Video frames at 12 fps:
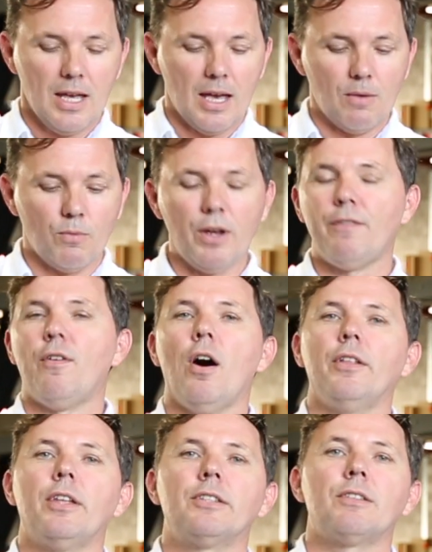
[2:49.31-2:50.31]
And we
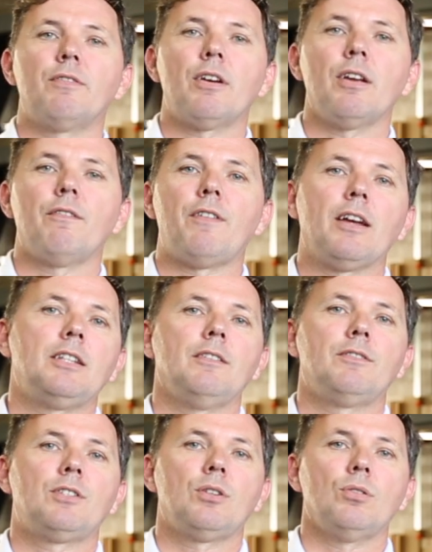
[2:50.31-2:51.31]
find that it's a very
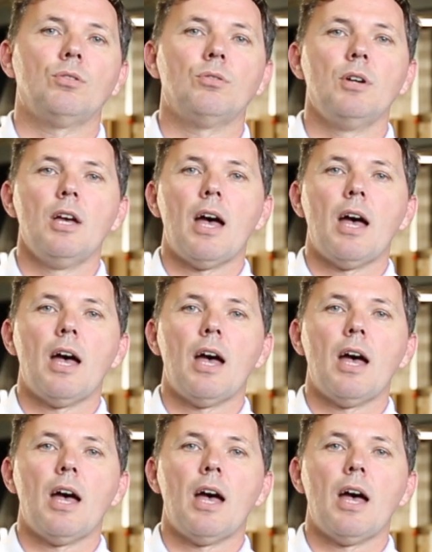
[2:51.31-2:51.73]
effective tool.